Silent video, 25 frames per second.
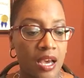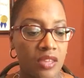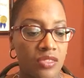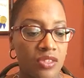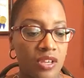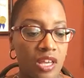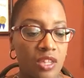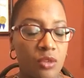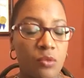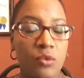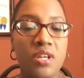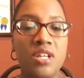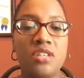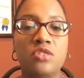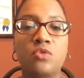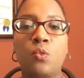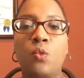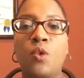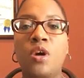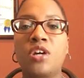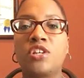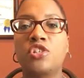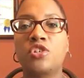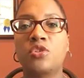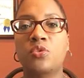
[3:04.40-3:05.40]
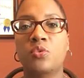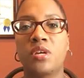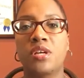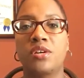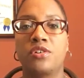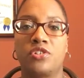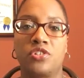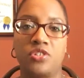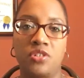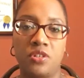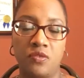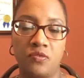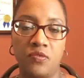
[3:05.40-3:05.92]
The other one is what
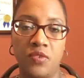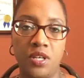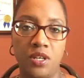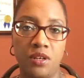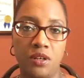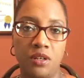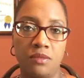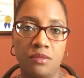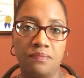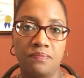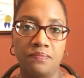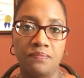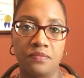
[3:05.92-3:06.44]
triggers your fear?